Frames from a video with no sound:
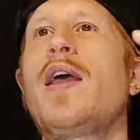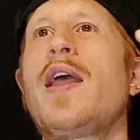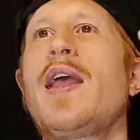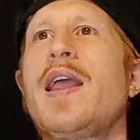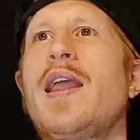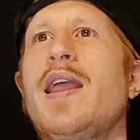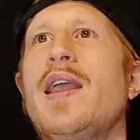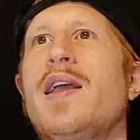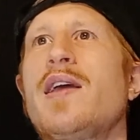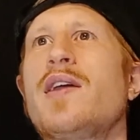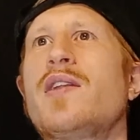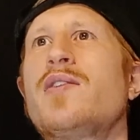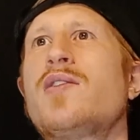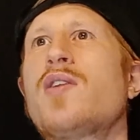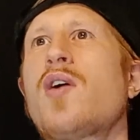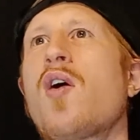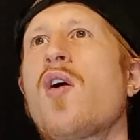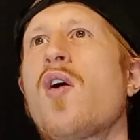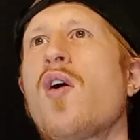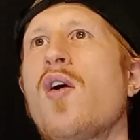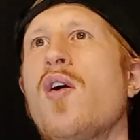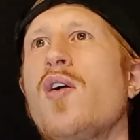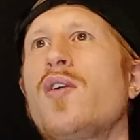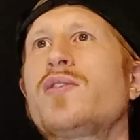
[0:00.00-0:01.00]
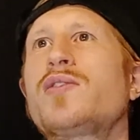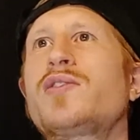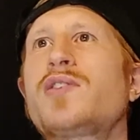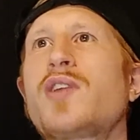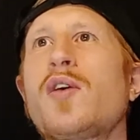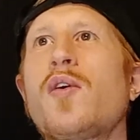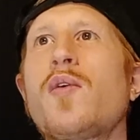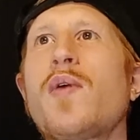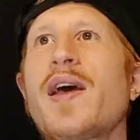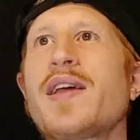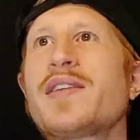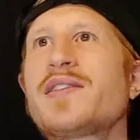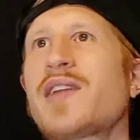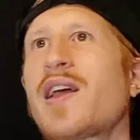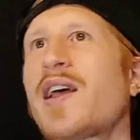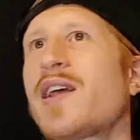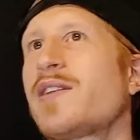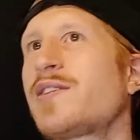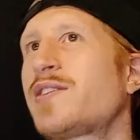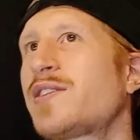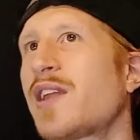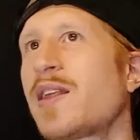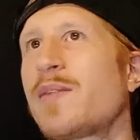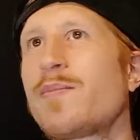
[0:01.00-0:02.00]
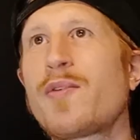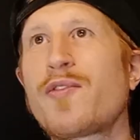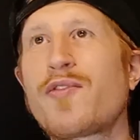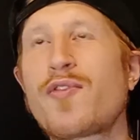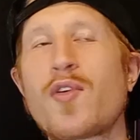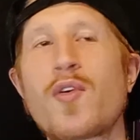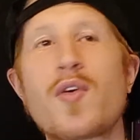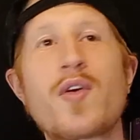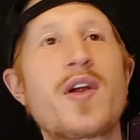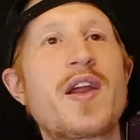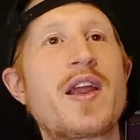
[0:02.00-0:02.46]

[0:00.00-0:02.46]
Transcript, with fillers: and also, as I said before,